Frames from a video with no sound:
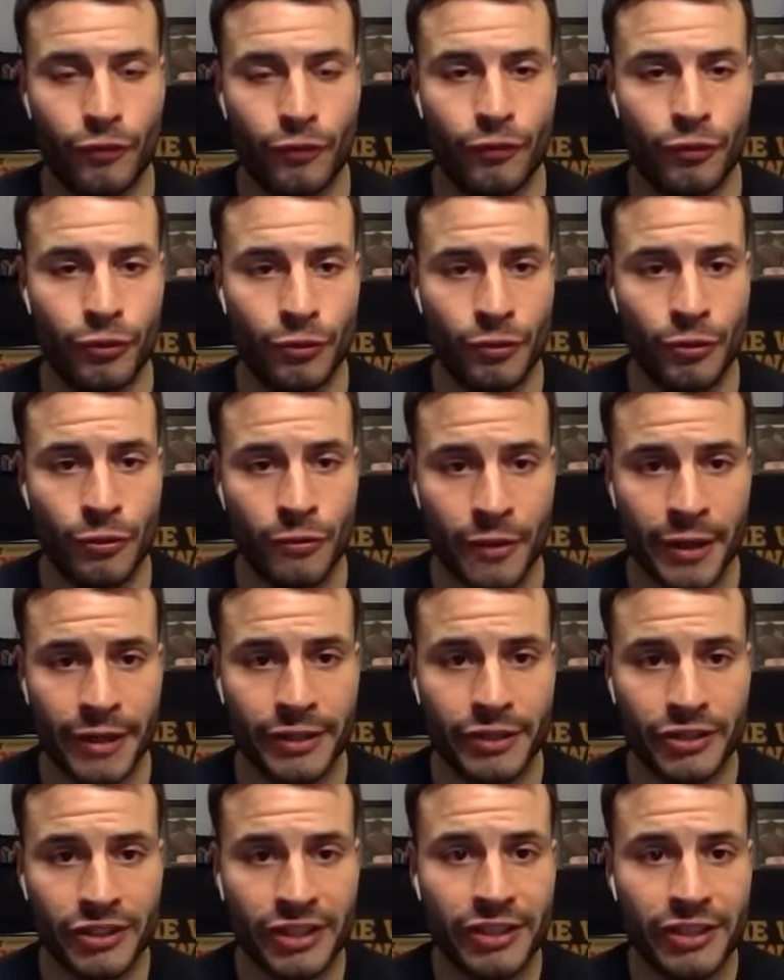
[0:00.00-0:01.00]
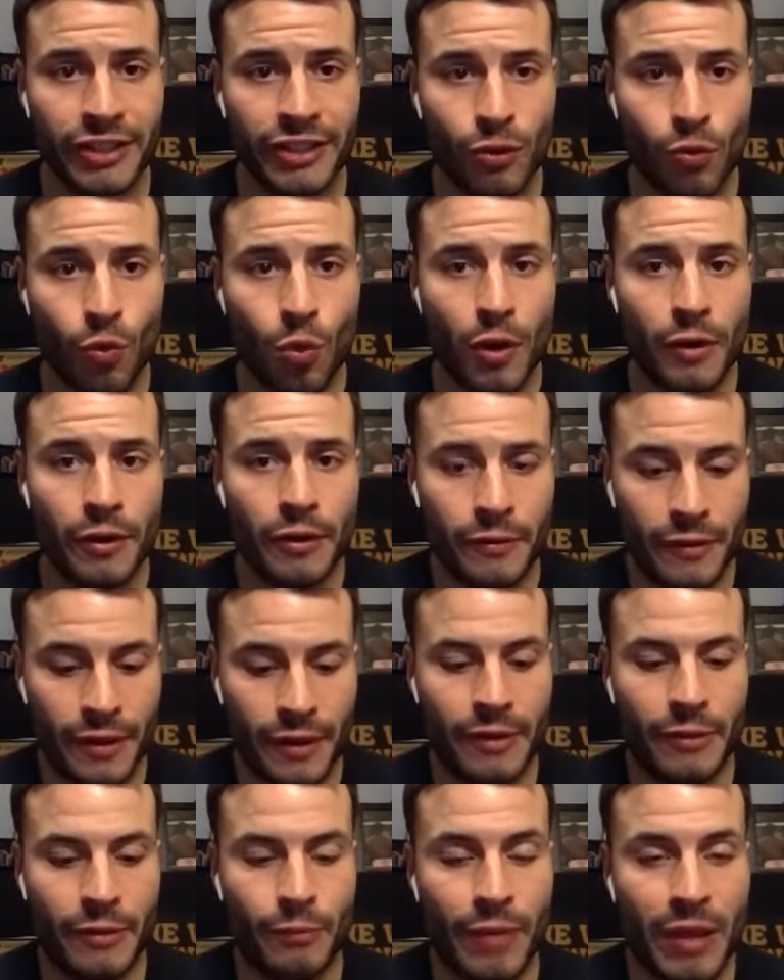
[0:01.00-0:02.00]
two things, because he said, one,
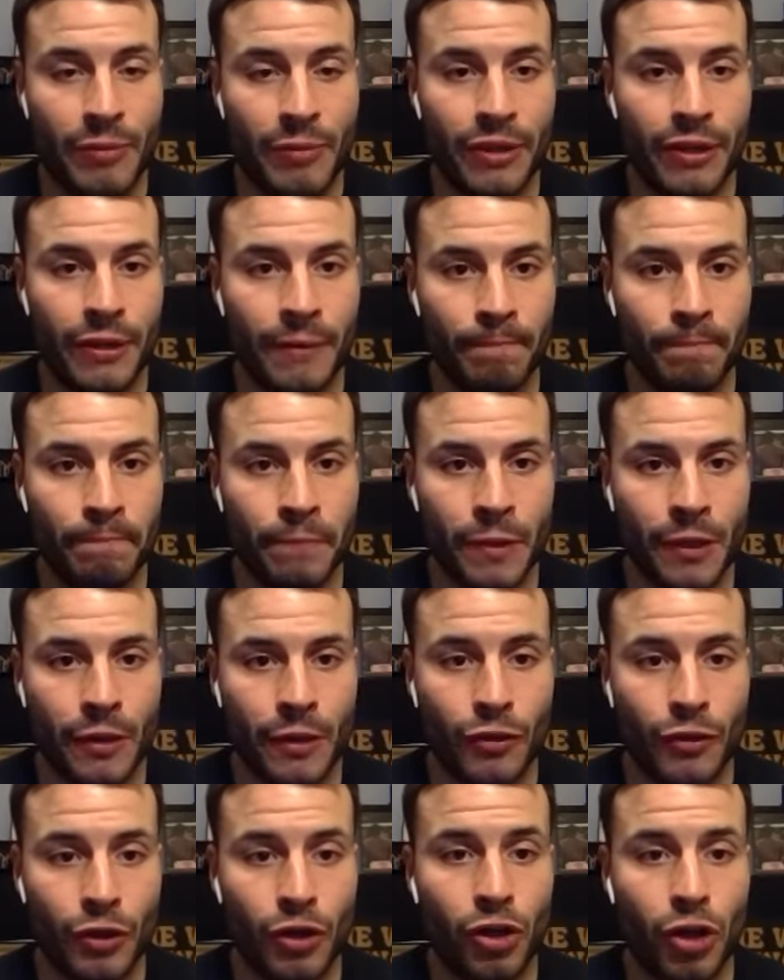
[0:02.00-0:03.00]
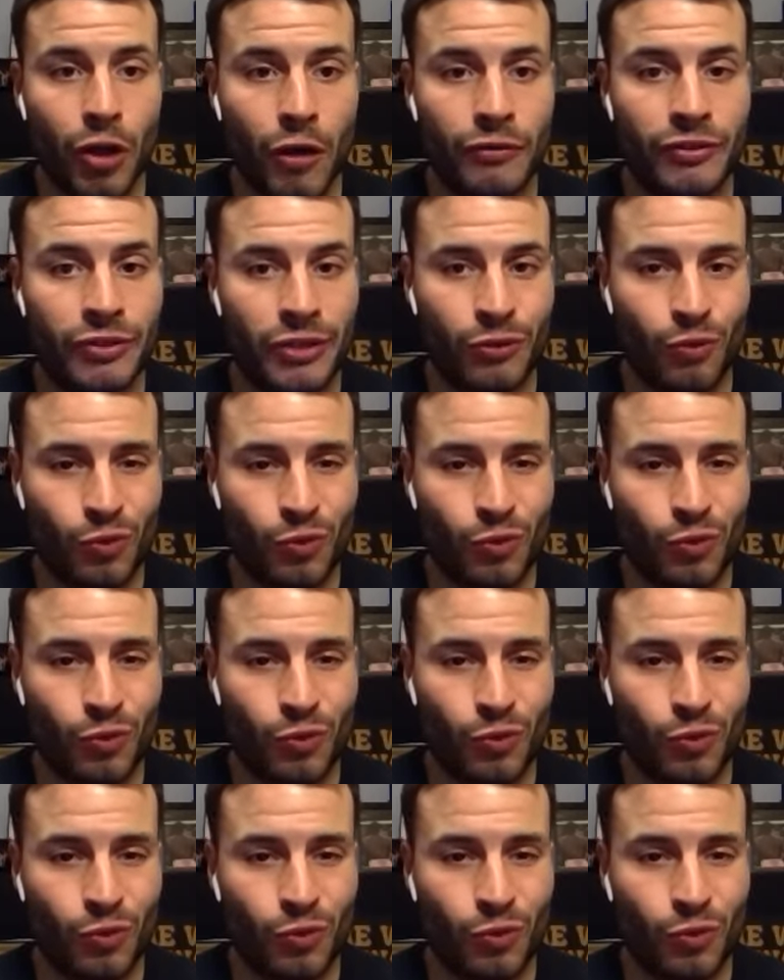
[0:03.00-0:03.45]
that maybe the gloves,